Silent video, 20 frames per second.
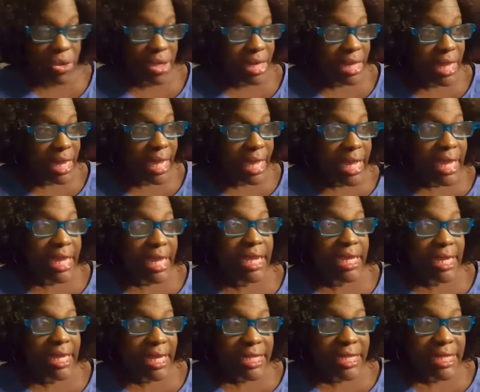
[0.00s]
to do it,
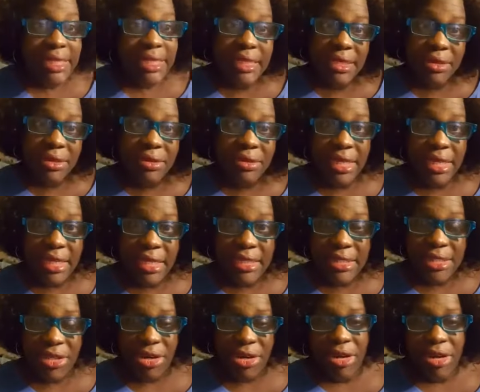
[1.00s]
it gets a little
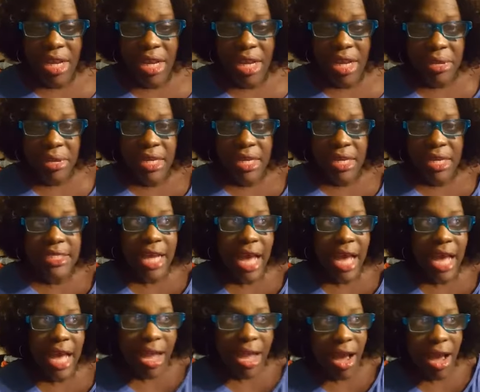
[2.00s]
easier
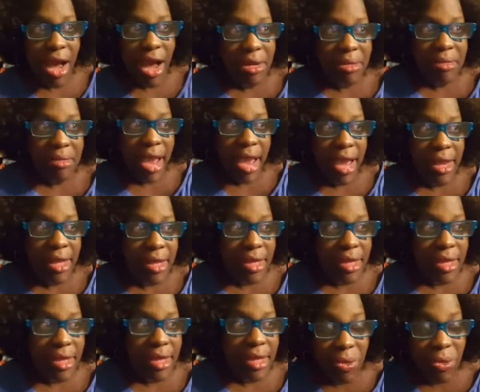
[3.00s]
because I
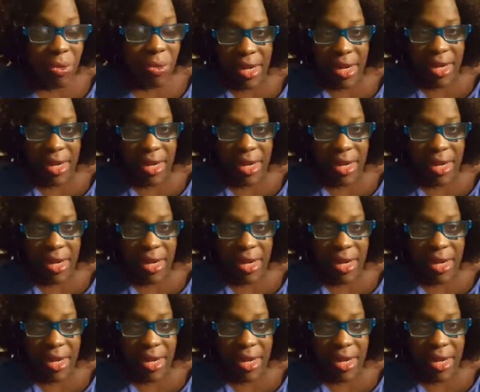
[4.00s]
automatically